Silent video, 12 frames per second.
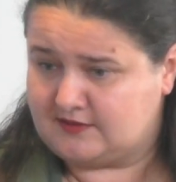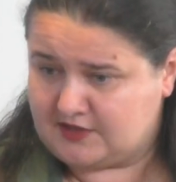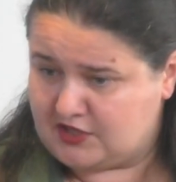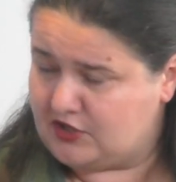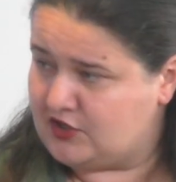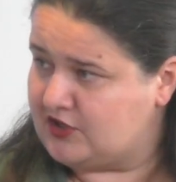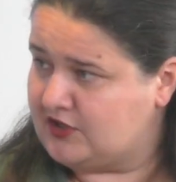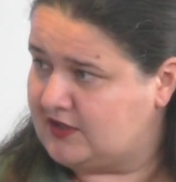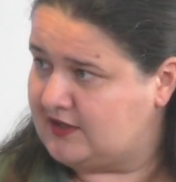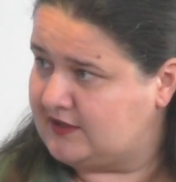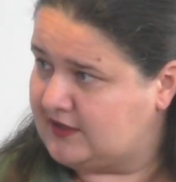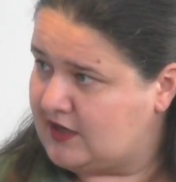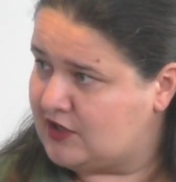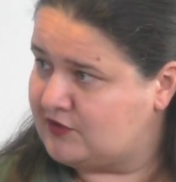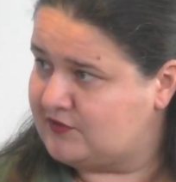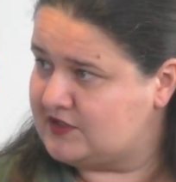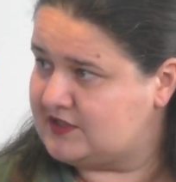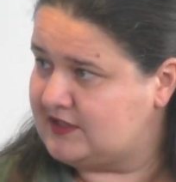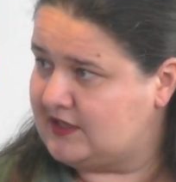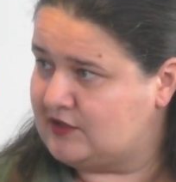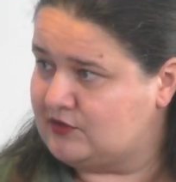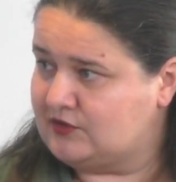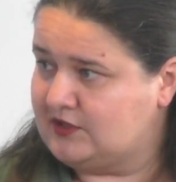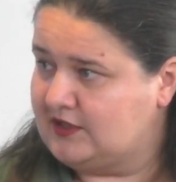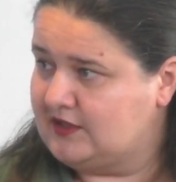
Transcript: care, and harvest now